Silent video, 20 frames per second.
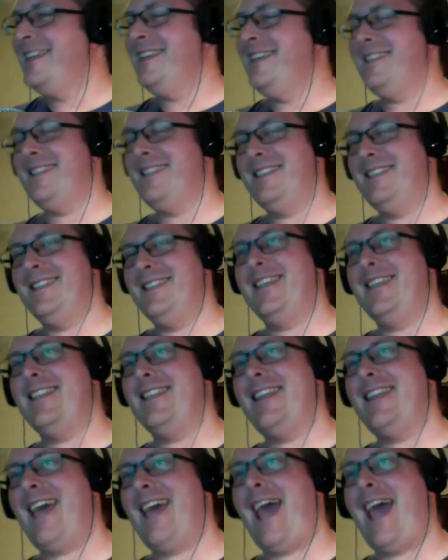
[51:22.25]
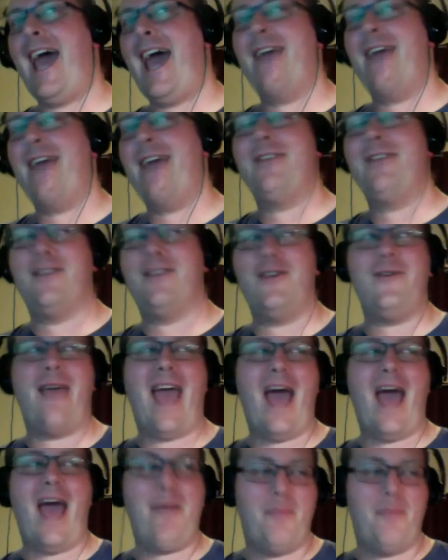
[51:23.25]
The new
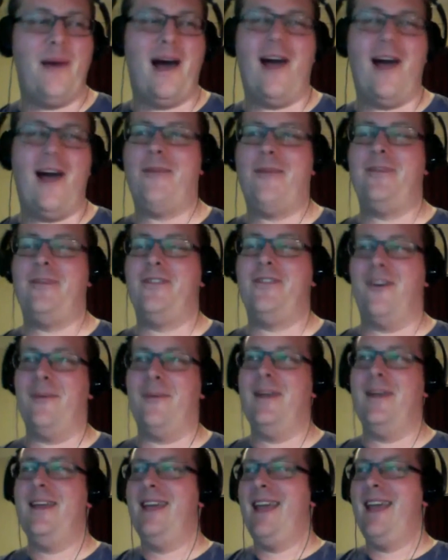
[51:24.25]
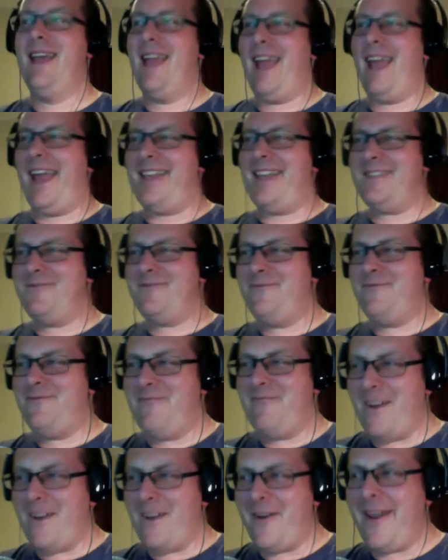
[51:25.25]
app bar up the top, it's
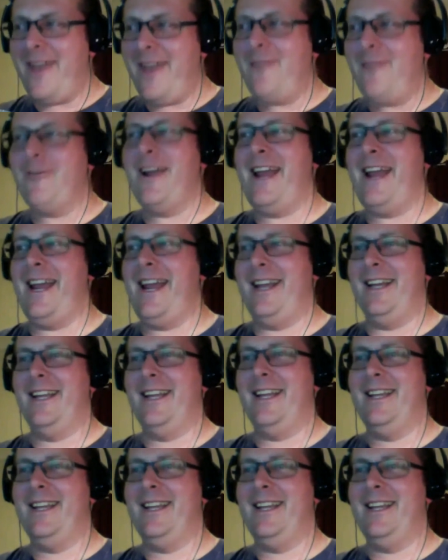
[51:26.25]
very green.